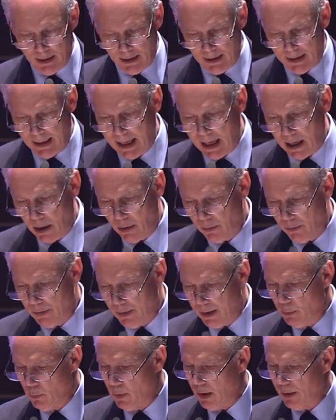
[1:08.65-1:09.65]
and how
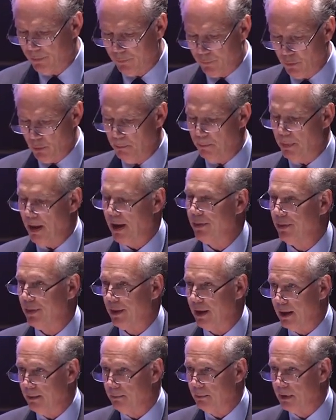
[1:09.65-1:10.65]
they went through
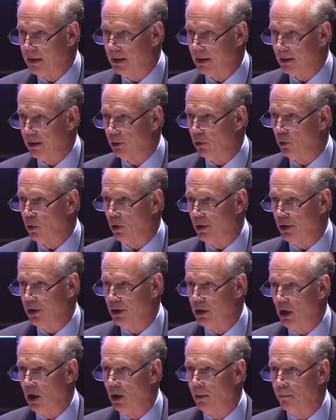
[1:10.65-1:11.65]
Bethlehem killing all the
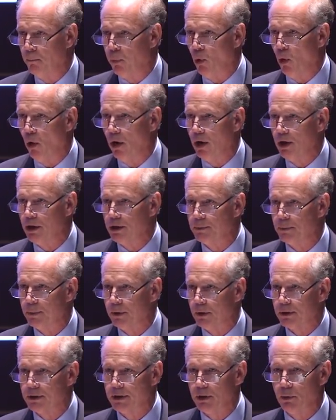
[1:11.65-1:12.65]
young boys
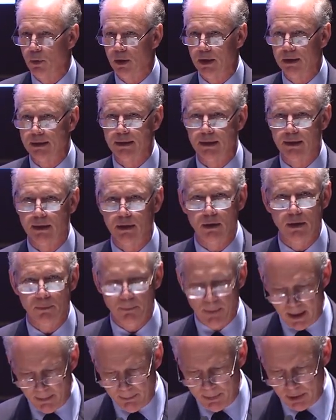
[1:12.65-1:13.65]
because he wanted to kill the
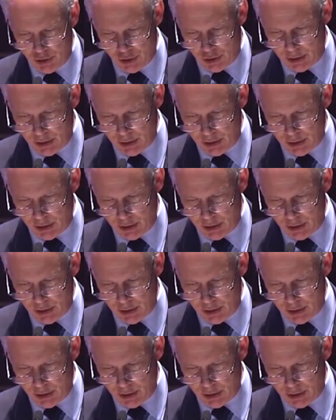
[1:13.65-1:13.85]
baby